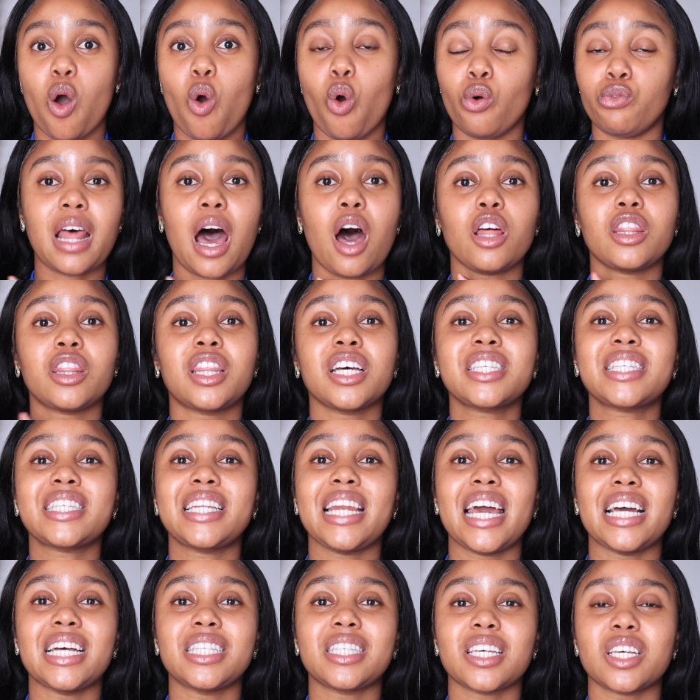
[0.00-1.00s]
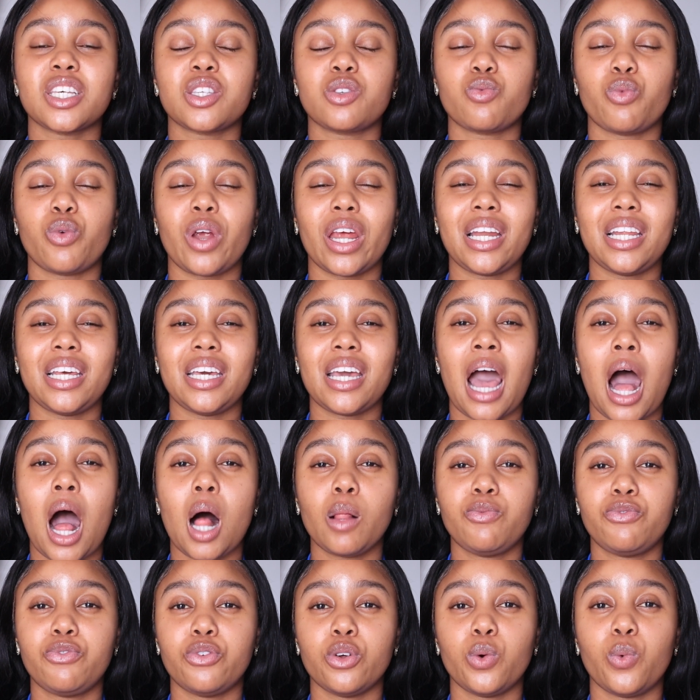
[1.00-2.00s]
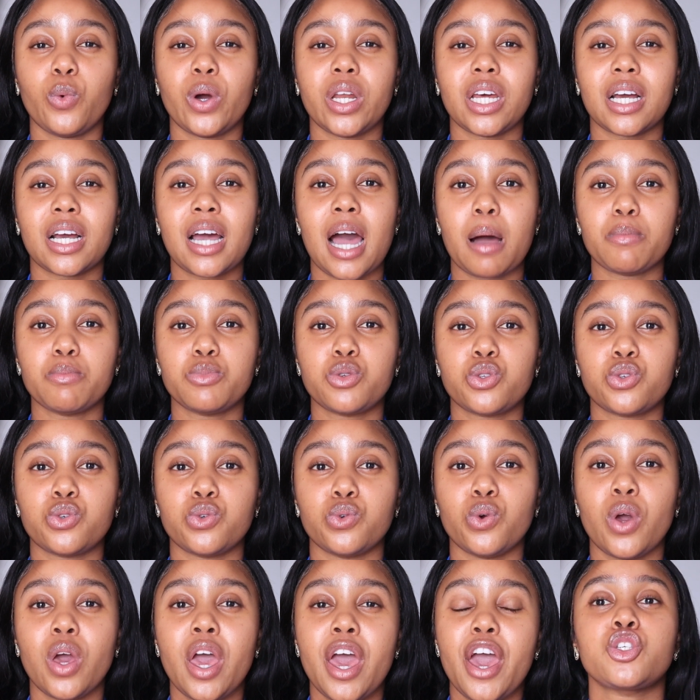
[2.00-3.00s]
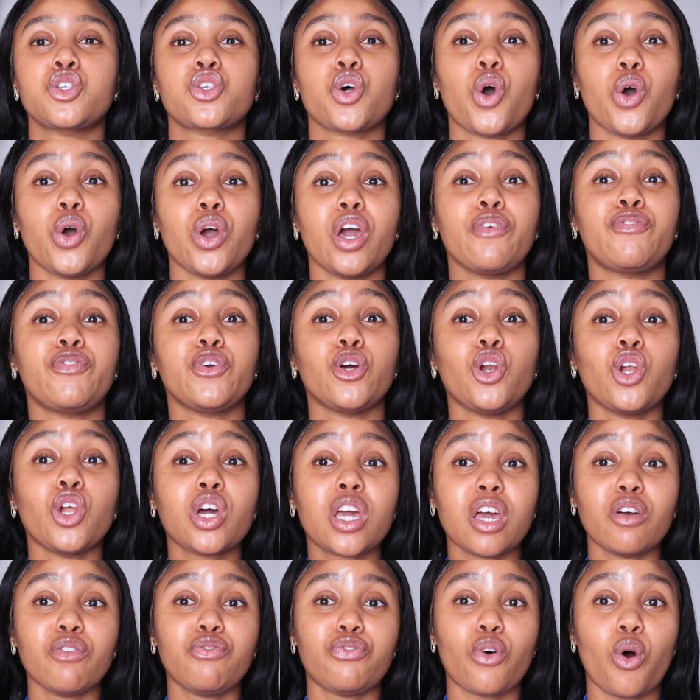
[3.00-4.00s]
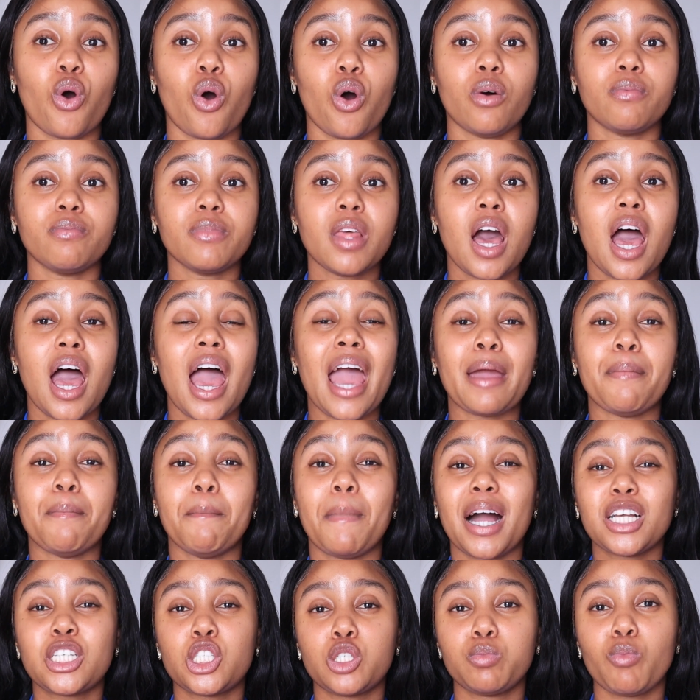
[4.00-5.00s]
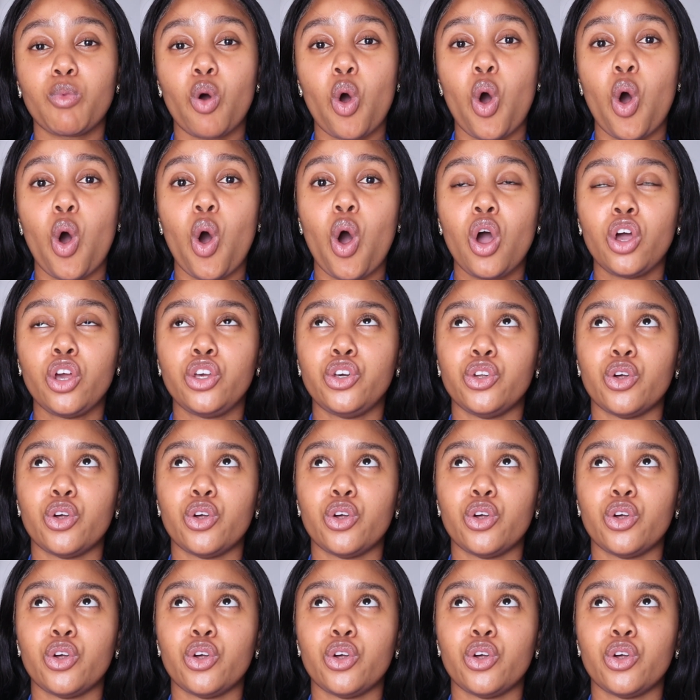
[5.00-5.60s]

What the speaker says: Now, this lens is really helpful when it comes to, so if you're looking for a much more,